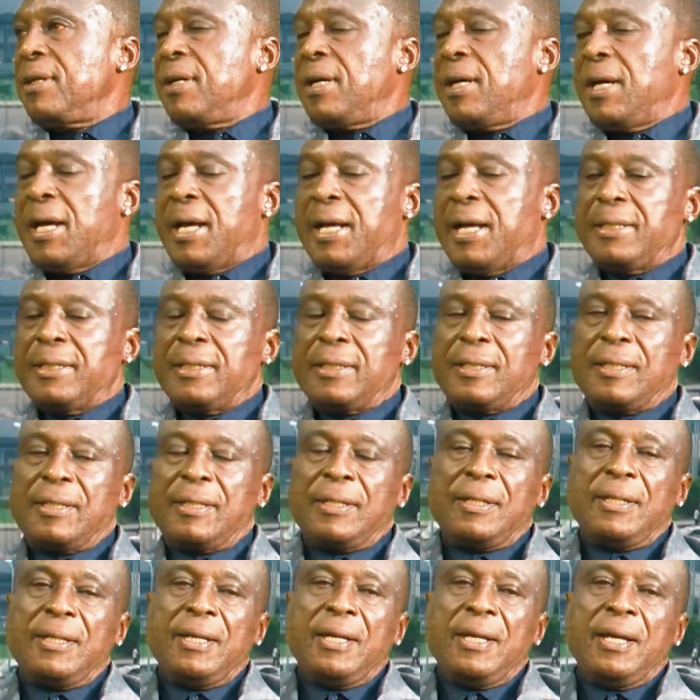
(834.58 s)
And
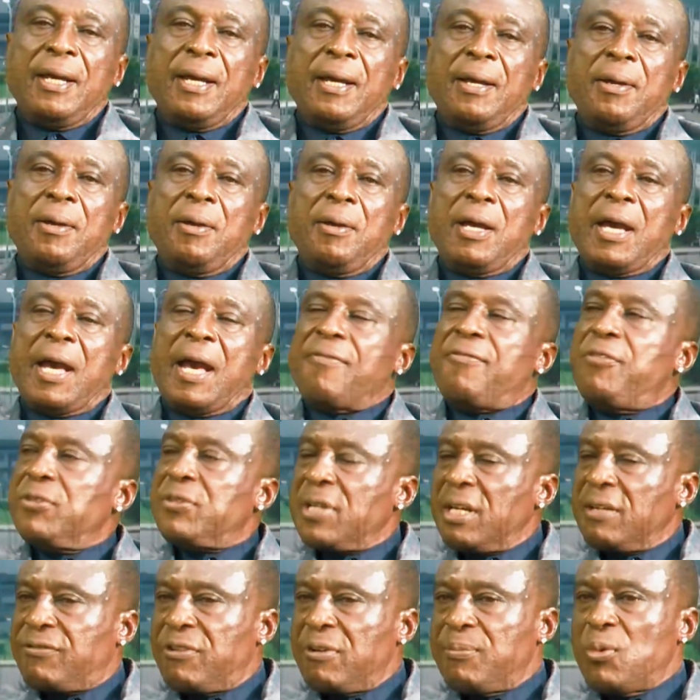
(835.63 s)
I
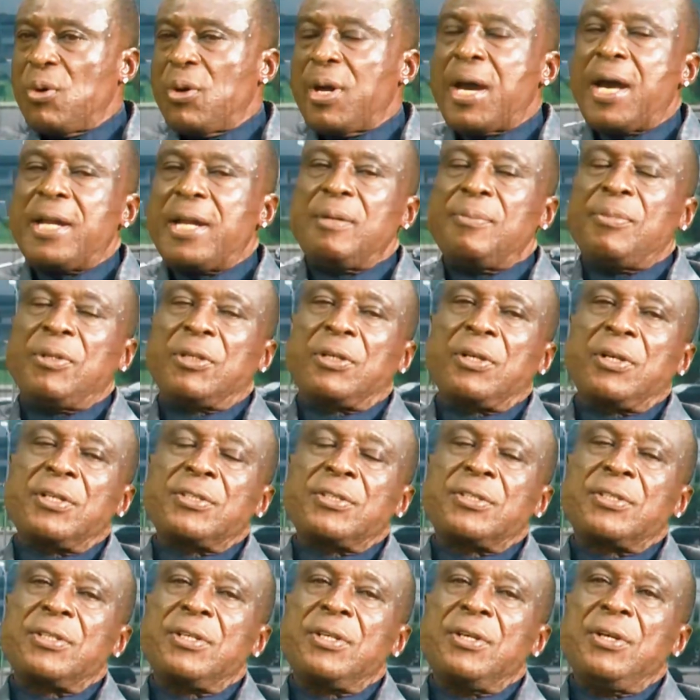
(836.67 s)
voted for Buhari
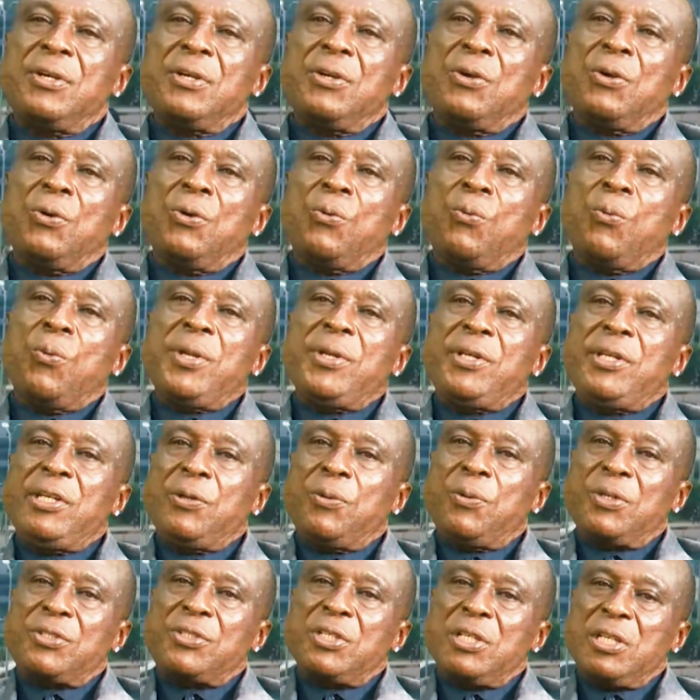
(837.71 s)
because when he
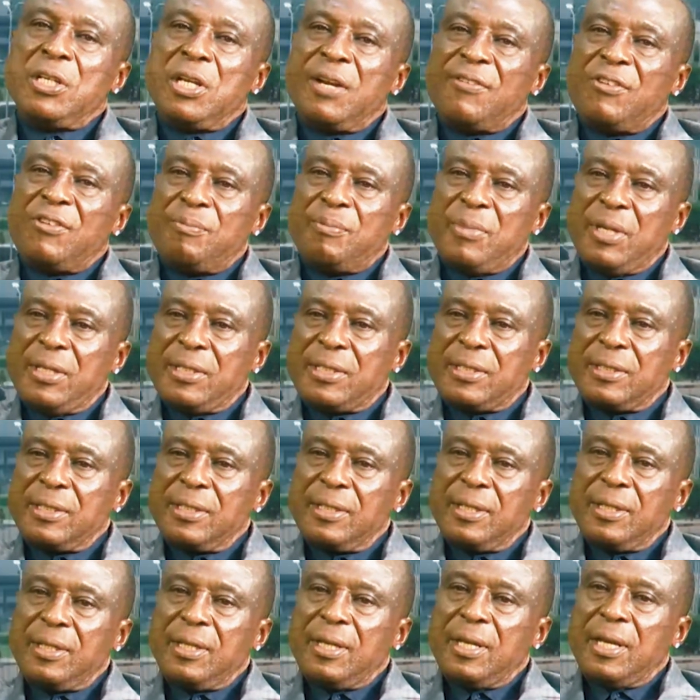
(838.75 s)
was in government,
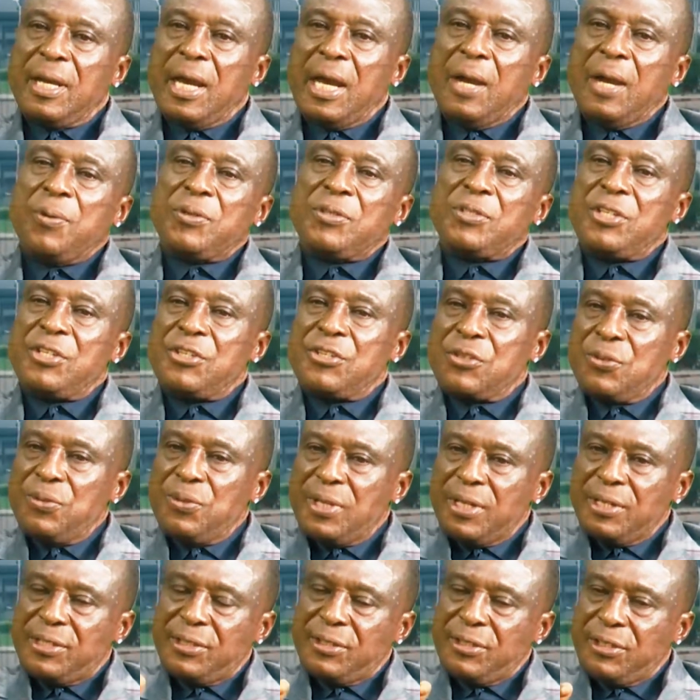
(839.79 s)
I was a
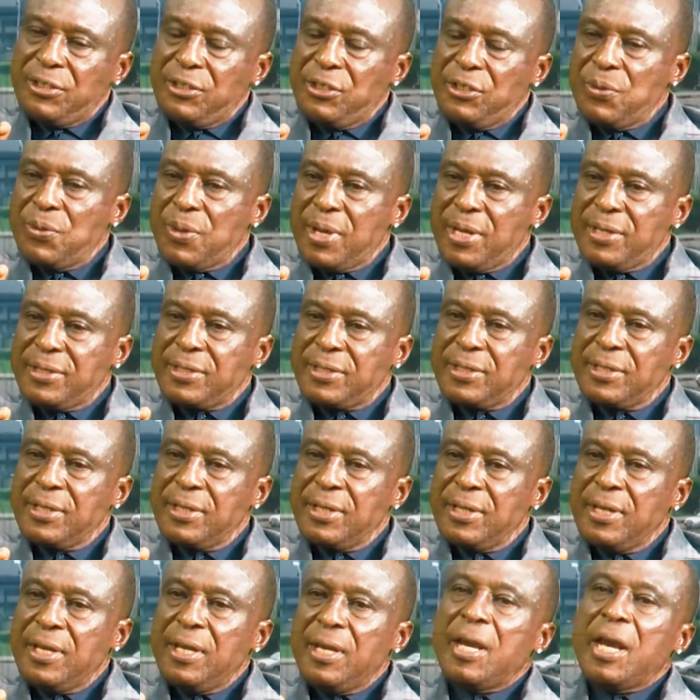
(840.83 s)
student in the US,
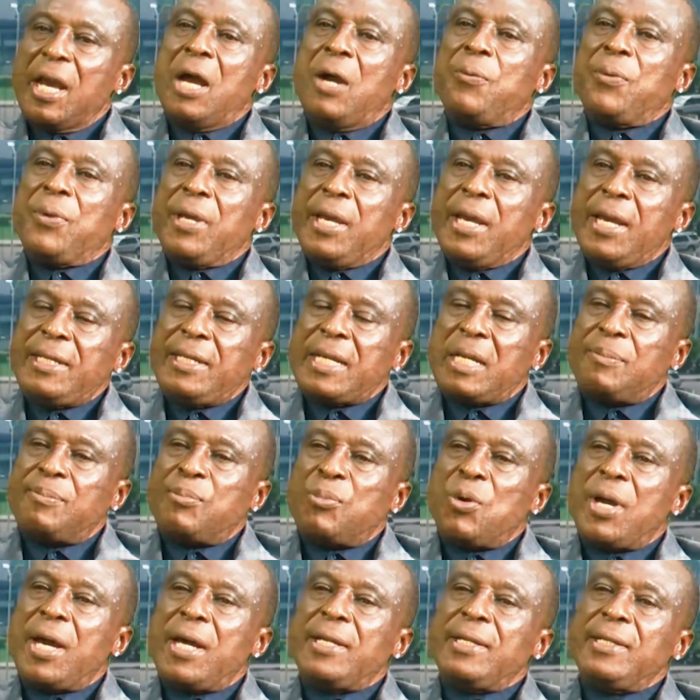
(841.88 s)
and we heard that
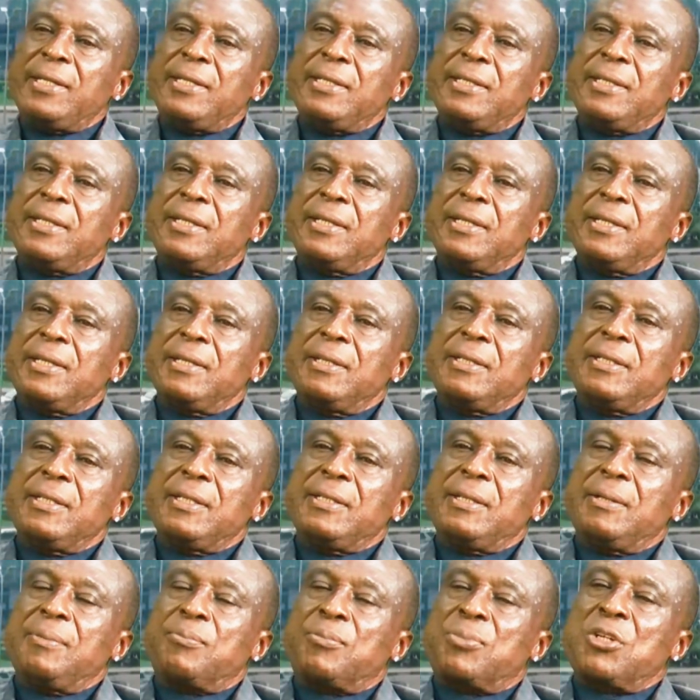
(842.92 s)
Buhari
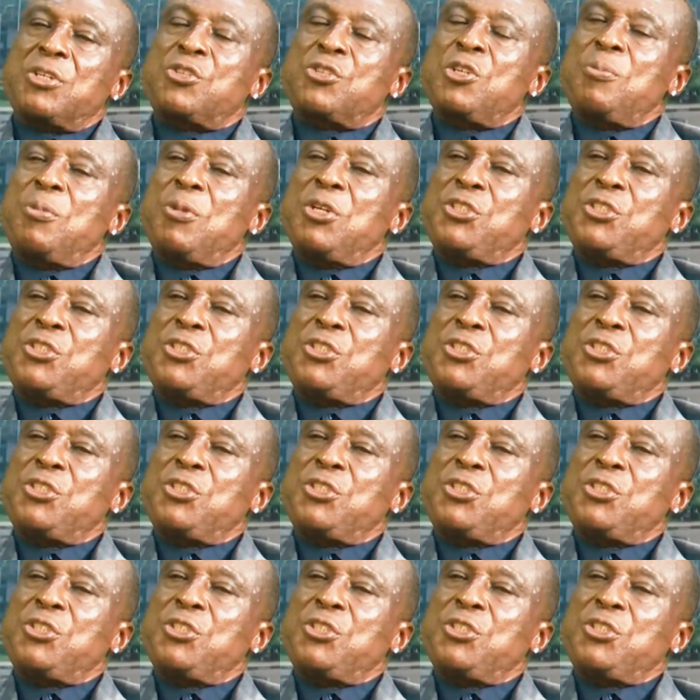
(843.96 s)
brought so much